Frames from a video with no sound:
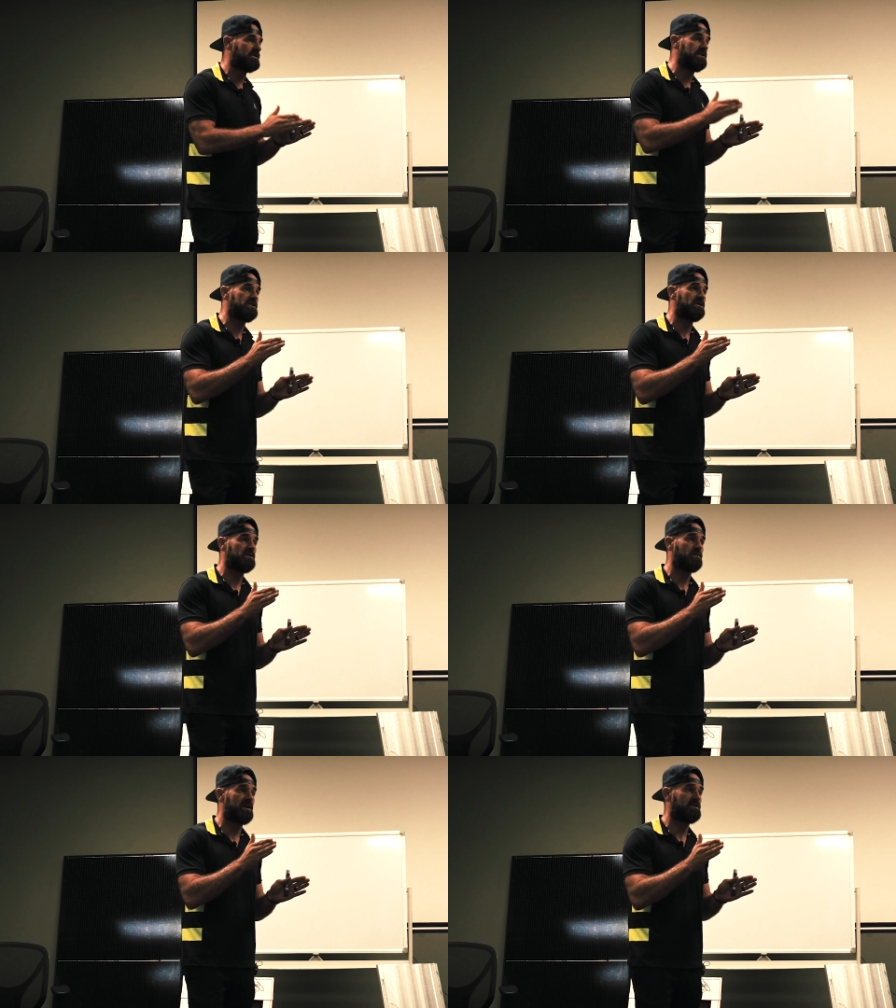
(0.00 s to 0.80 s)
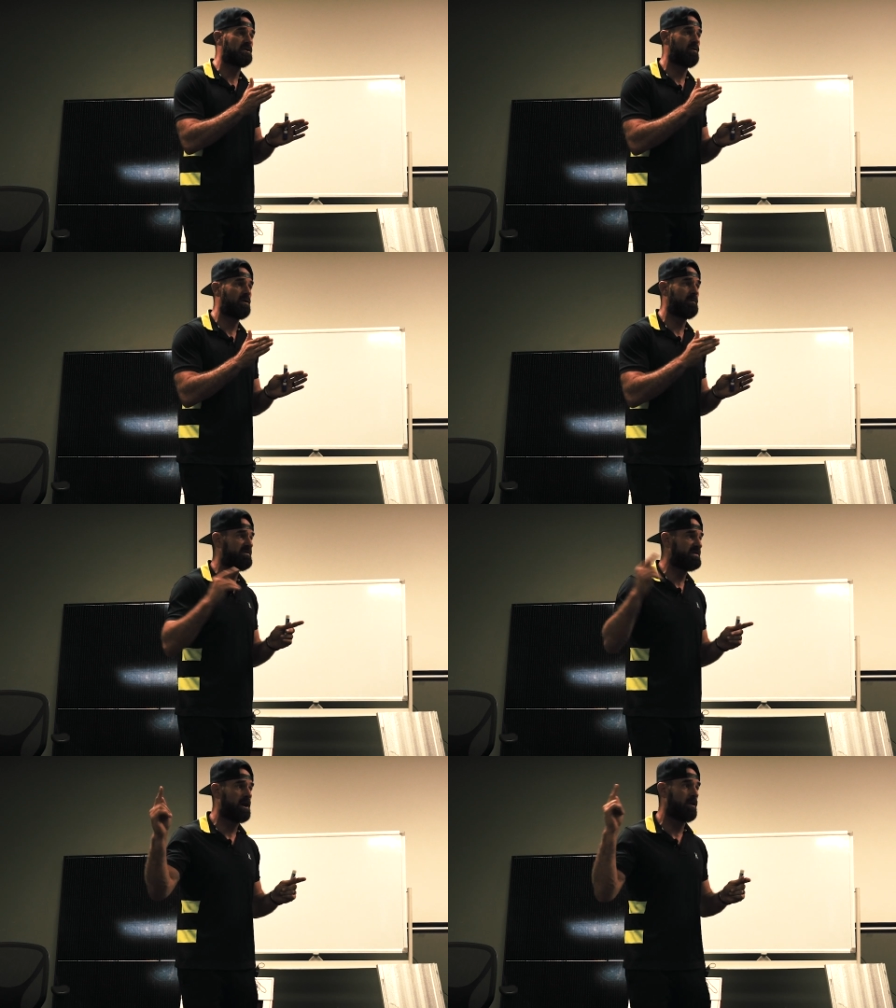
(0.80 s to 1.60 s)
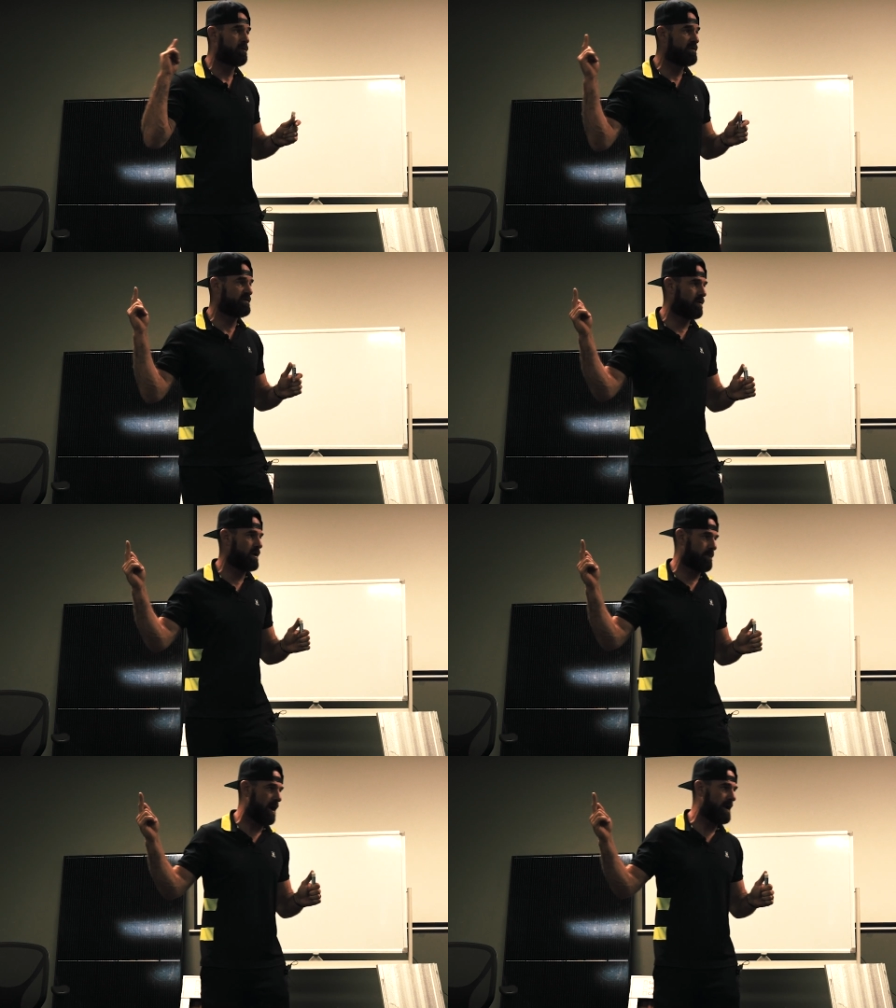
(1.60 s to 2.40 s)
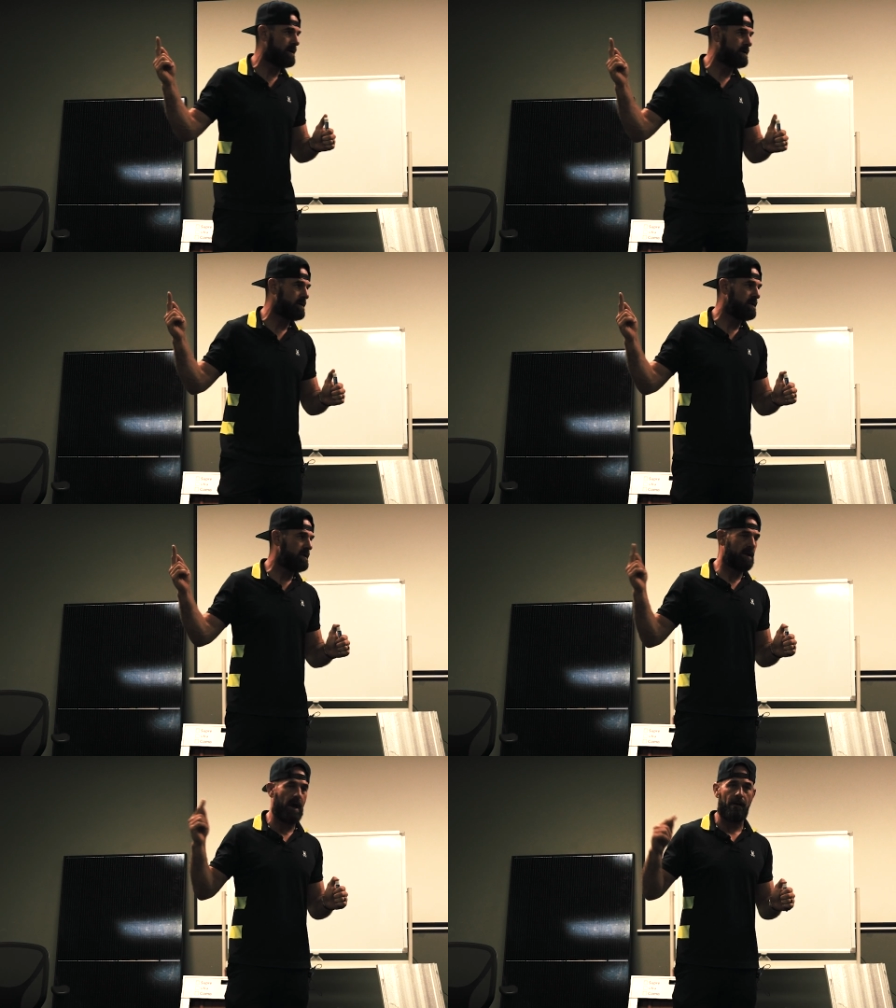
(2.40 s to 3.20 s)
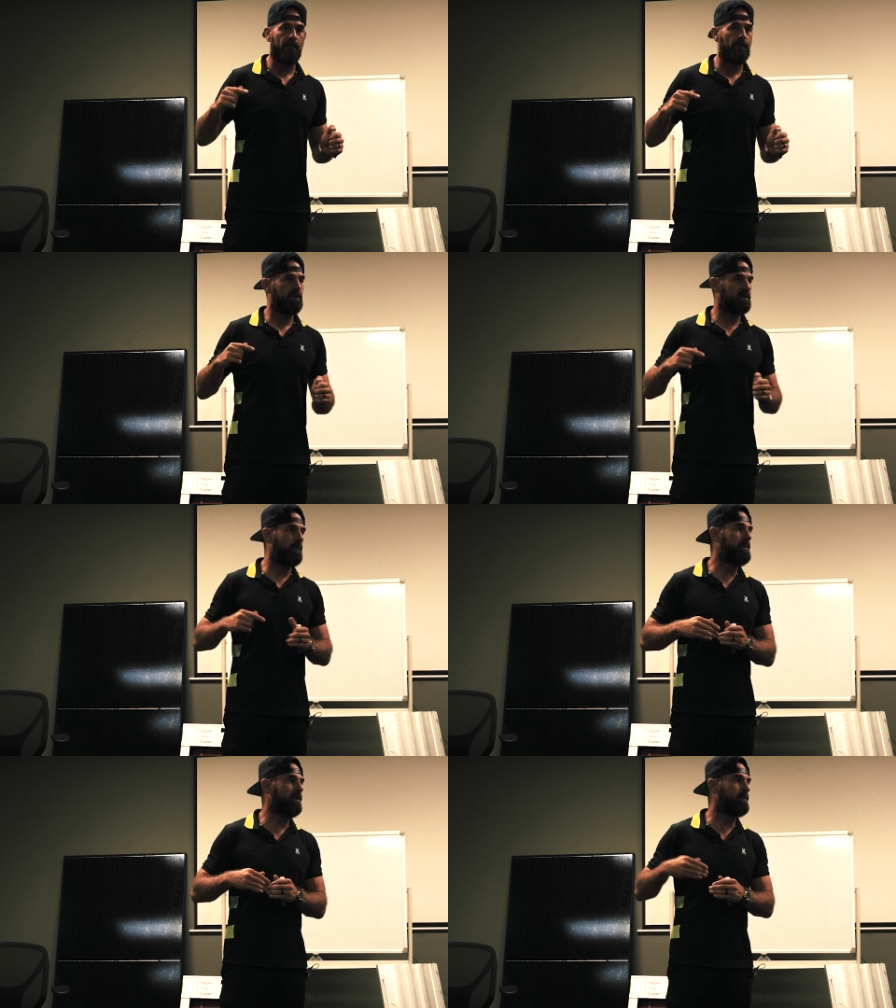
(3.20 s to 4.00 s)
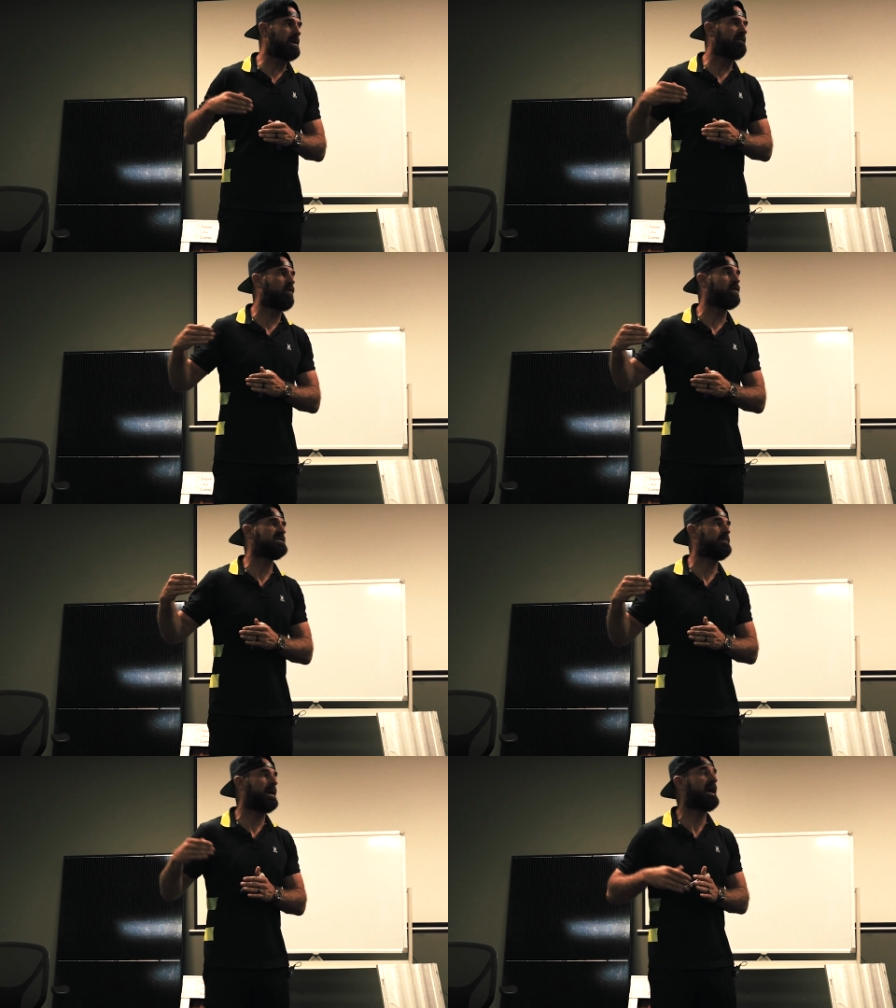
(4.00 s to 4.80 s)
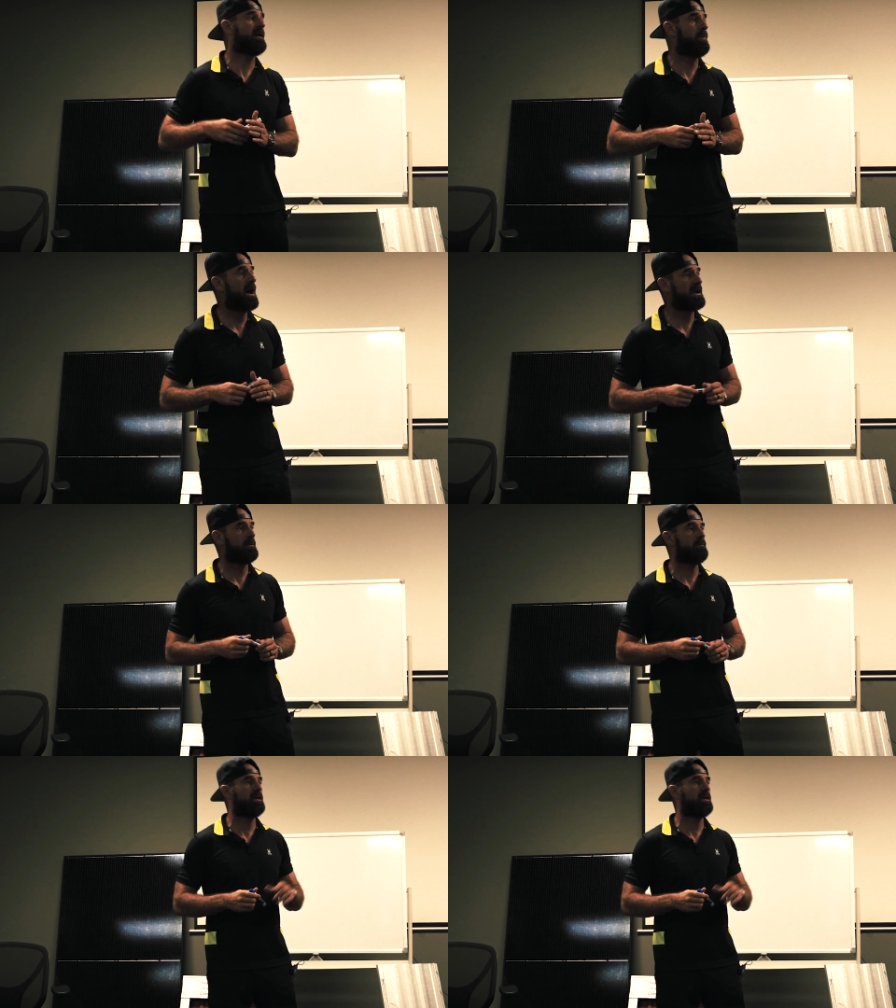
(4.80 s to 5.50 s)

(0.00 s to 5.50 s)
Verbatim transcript: Their insurance rates are going up. You've seen all the roofs going up, right? Yeah. Some people are being forced to pay out of pocket,